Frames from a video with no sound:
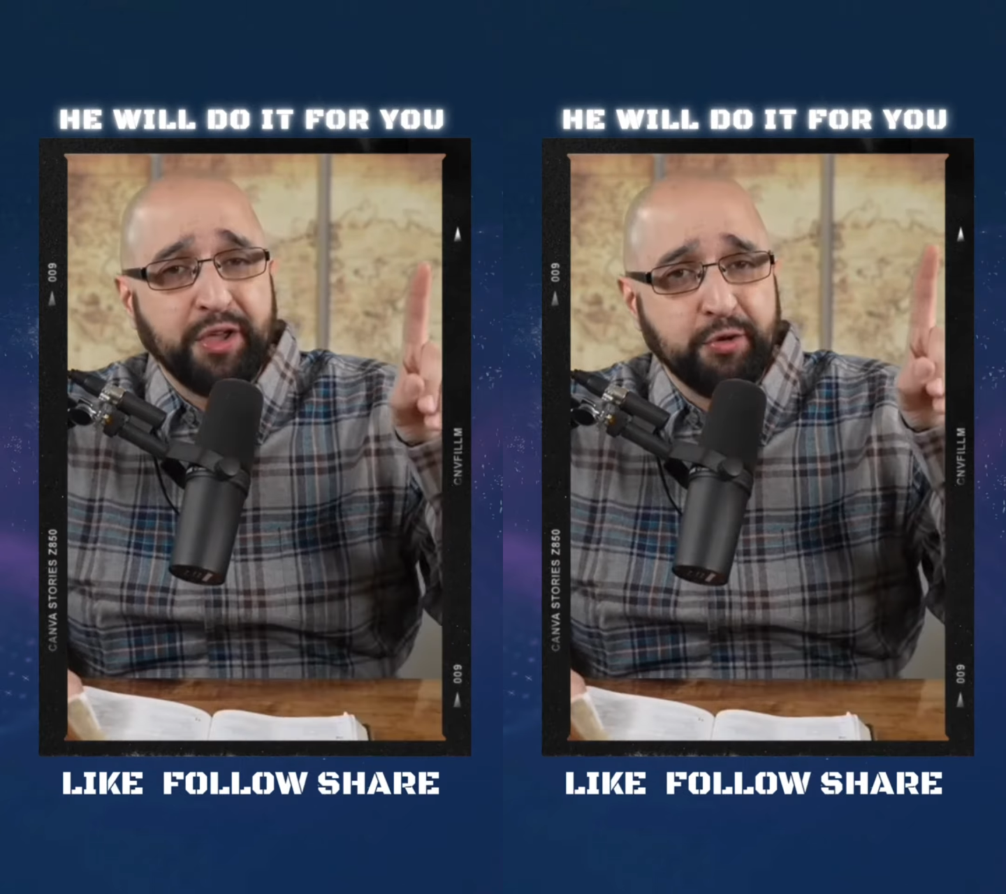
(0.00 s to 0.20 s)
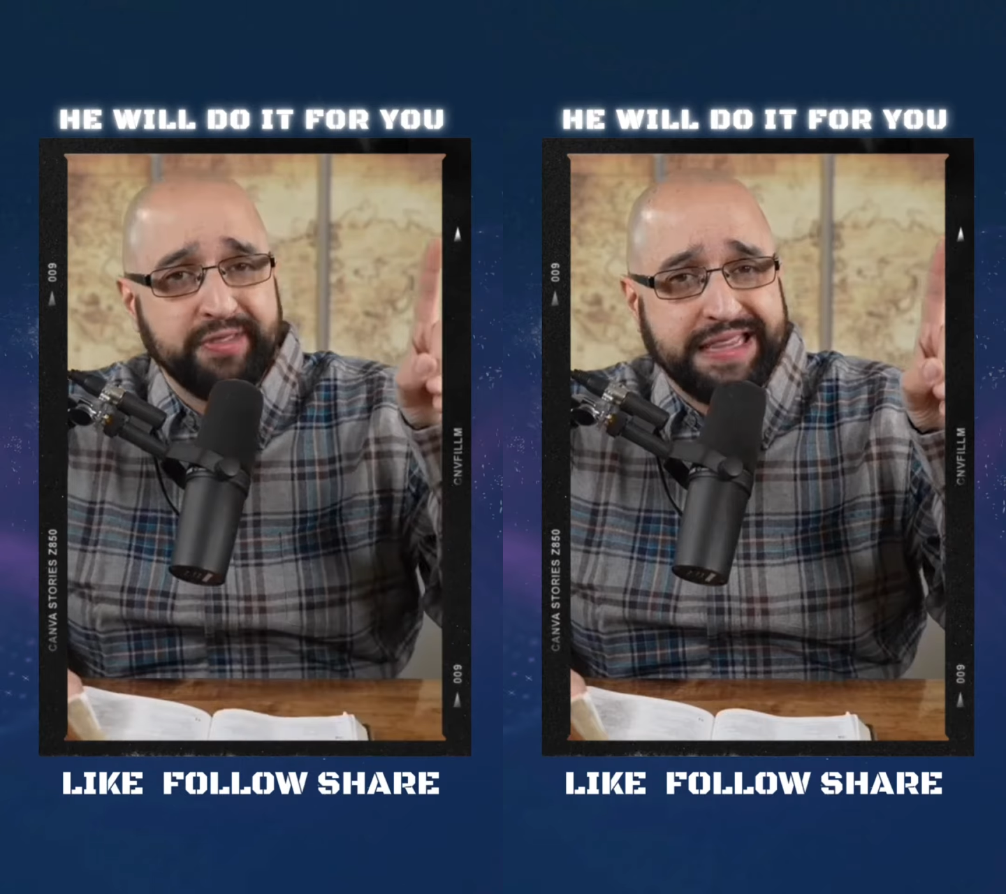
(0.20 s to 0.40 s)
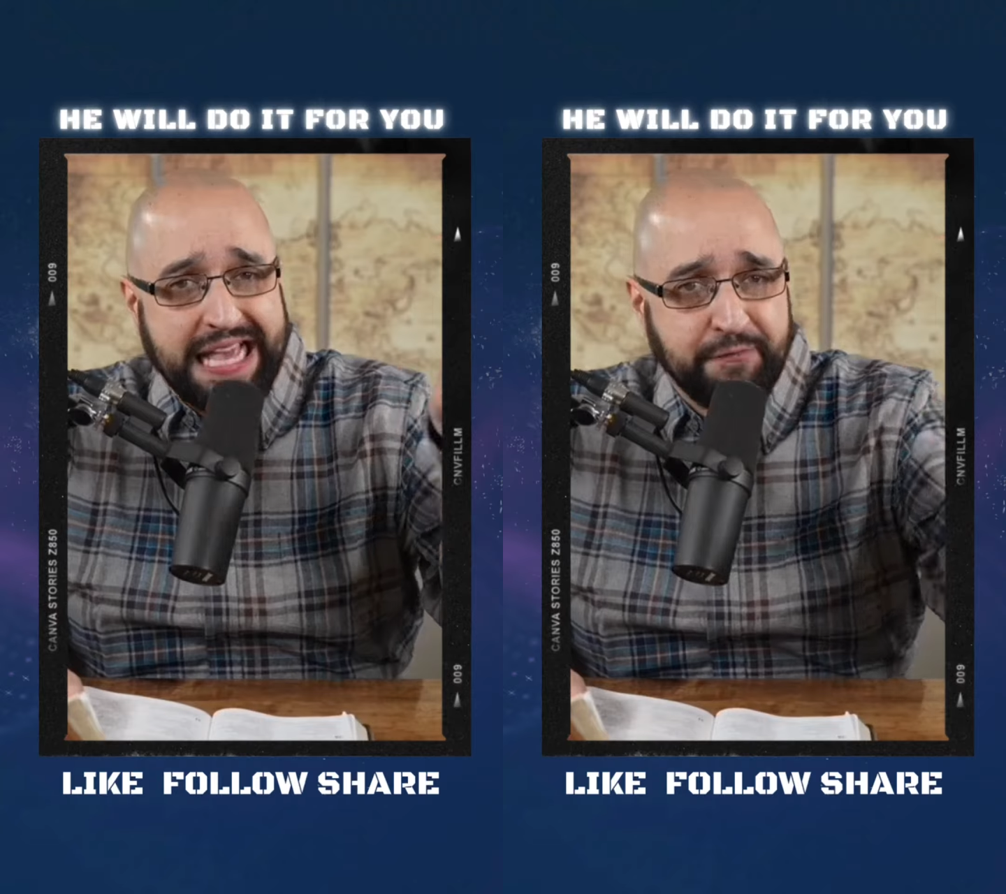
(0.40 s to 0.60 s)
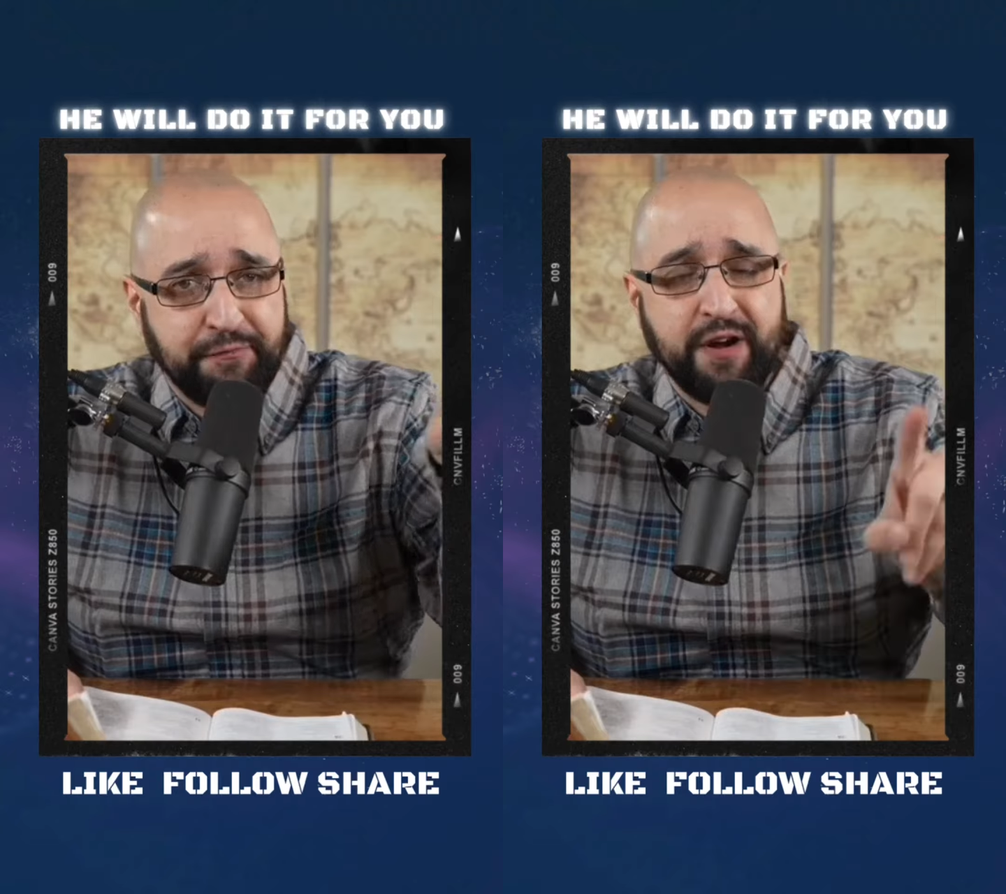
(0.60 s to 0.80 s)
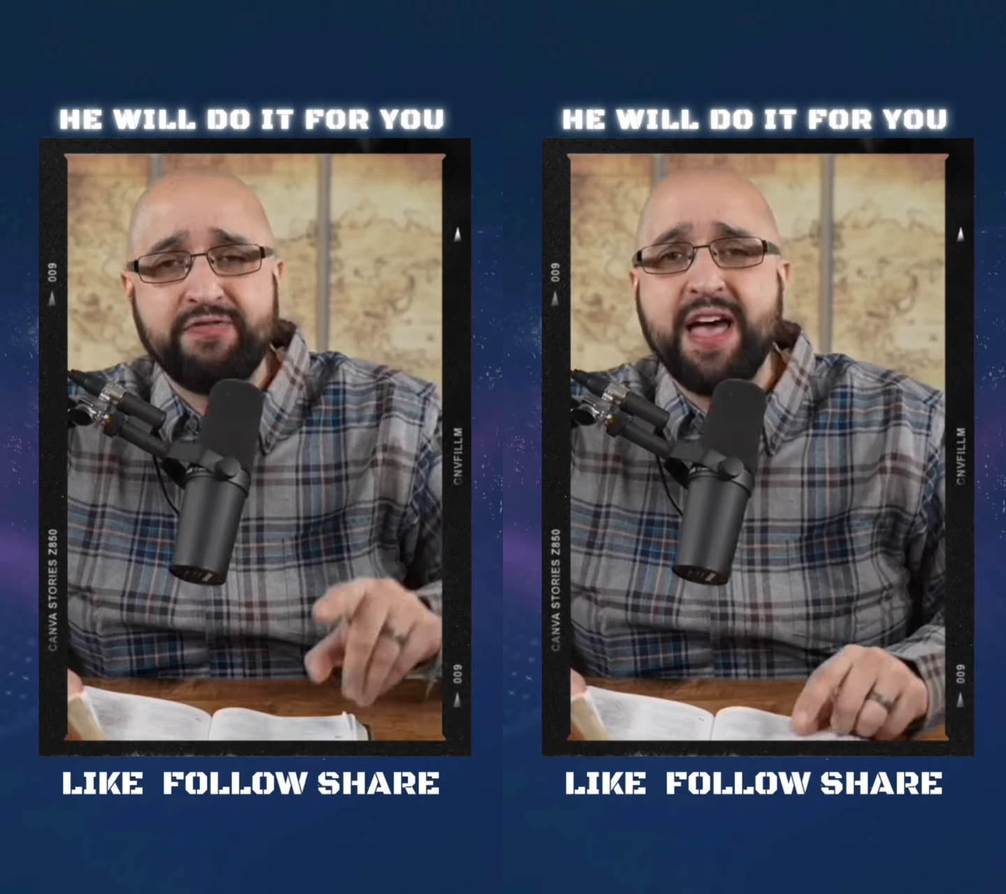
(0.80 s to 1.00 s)
you did
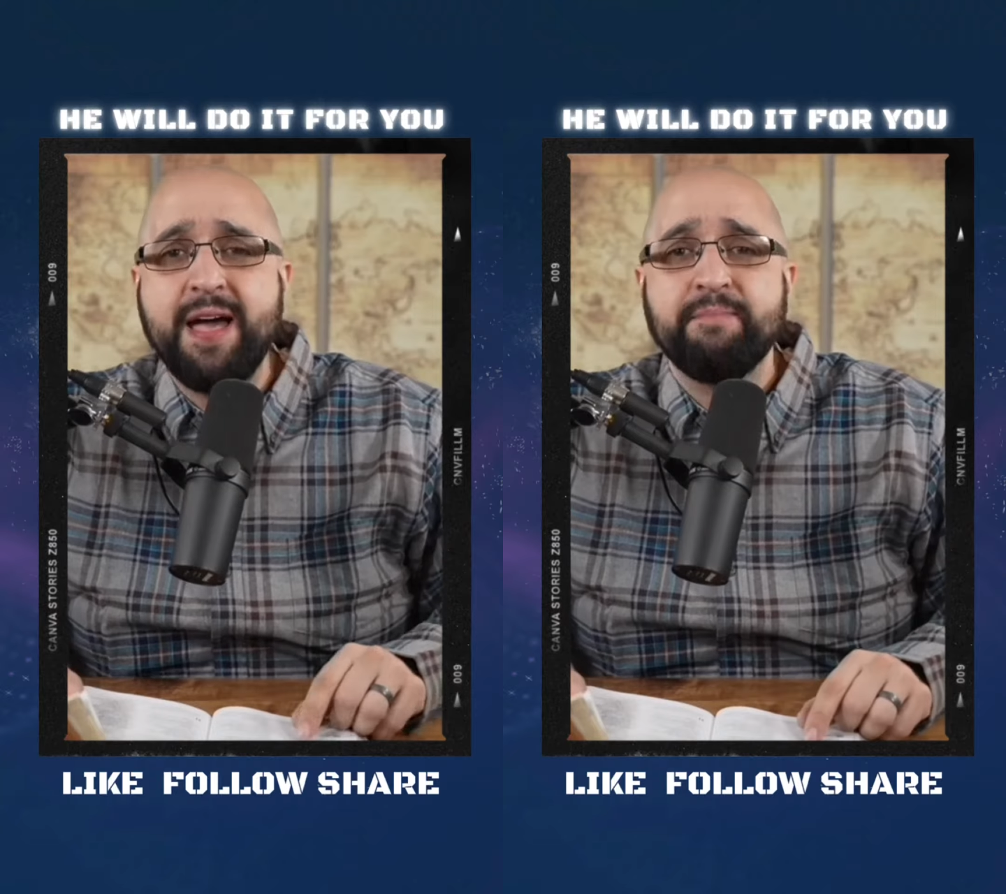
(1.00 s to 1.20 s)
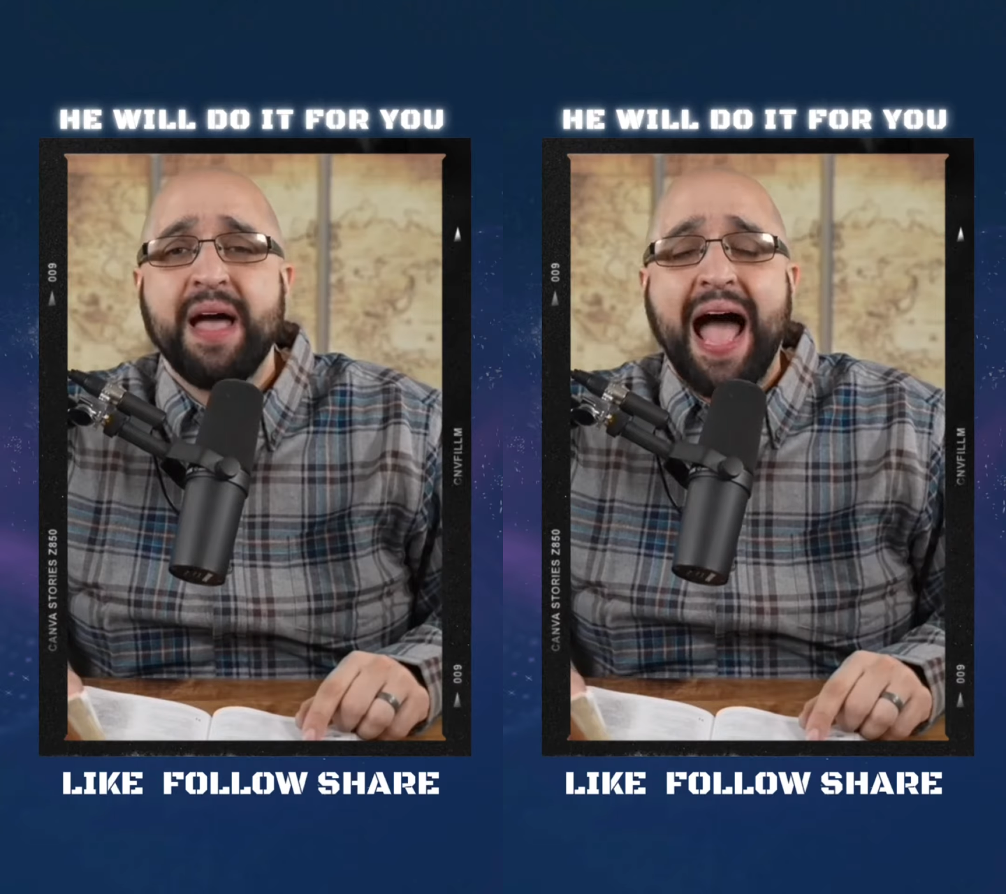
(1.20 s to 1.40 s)
for them,